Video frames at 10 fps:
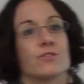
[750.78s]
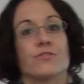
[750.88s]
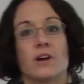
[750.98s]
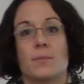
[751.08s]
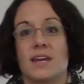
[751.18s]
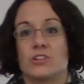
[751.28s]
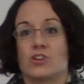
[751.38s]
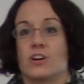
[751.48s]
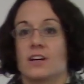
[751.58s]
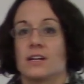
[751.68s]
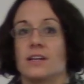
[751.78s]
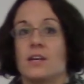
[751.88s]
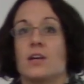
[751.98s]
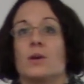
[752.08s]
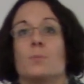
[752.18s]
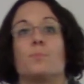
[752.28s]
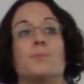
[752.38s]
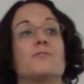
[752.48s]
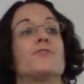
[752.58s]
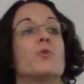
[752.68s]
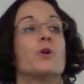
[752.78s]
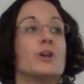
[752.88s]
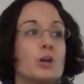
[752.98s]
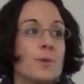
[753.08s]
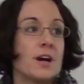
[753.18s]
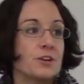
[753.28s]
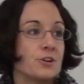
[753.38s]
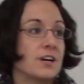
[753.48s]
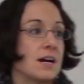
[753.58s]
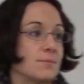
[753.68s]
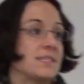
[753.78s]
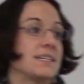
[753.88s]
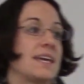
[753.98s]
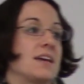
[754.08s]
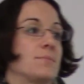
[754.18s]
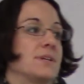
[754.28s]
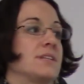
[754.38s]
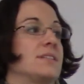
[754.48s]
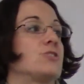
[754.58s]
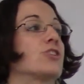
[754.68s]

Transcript: from HR, before your monitor comes to campus,